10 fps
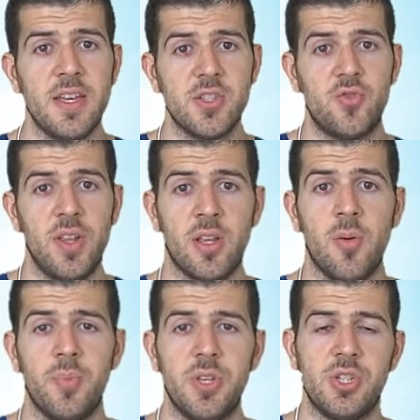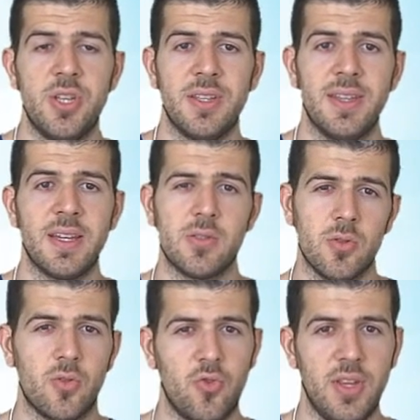strength competition in the next
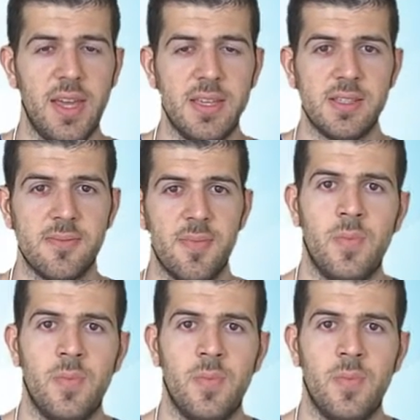2 to 3 days.